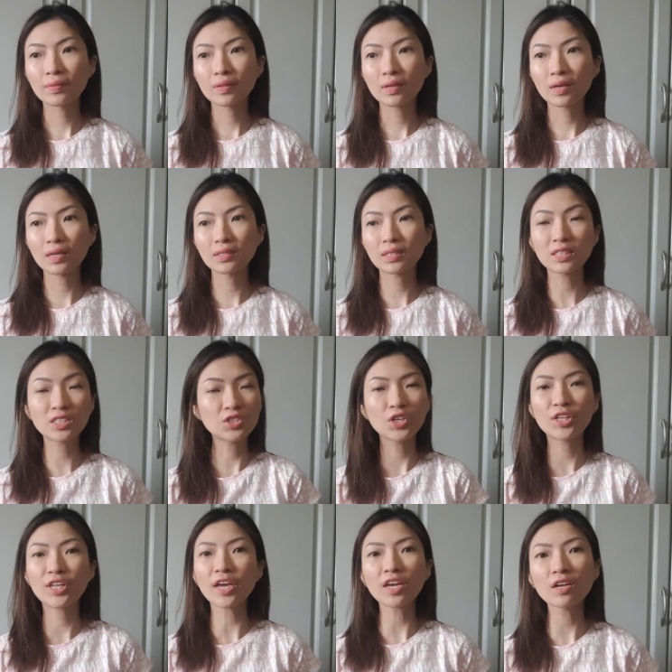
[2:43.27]
Because it's
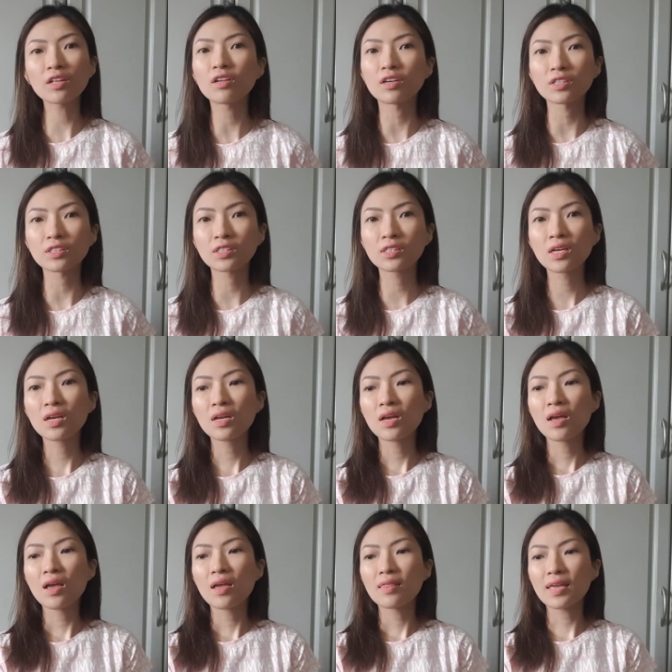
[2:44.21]
ridiculous.
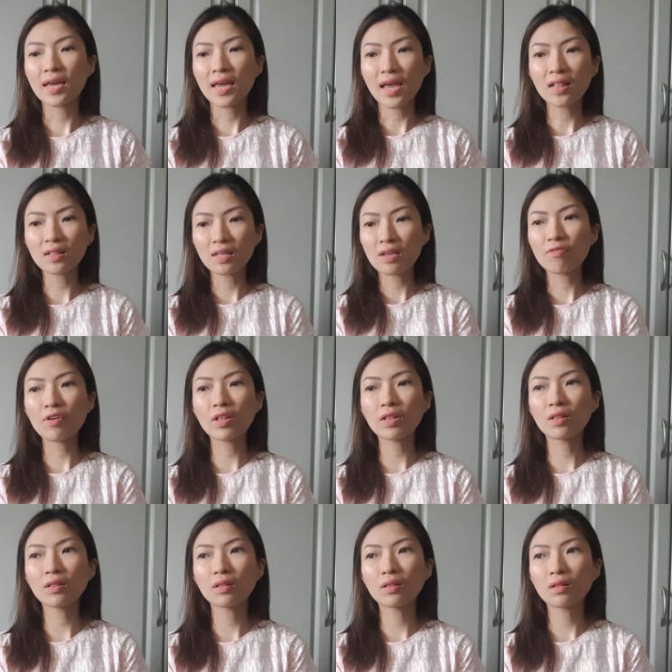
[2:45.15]
They can't
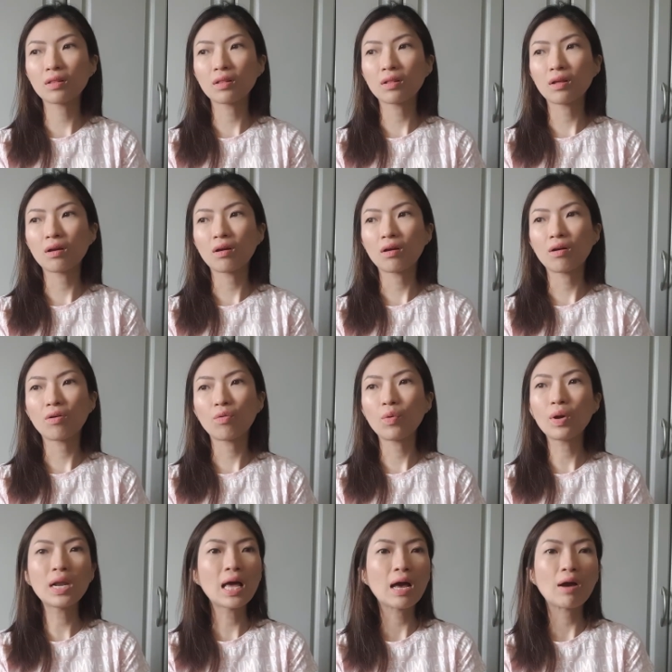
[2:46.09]
even,
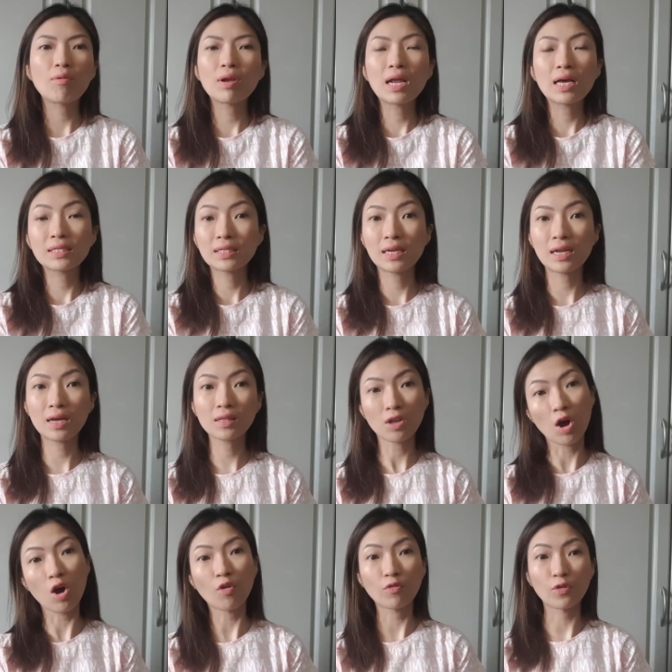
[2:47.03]
wala silang
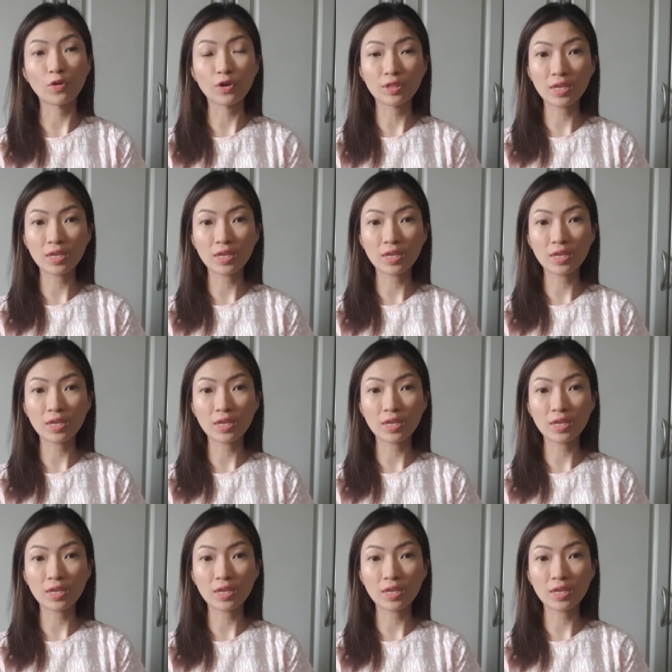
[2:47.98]
na-offer.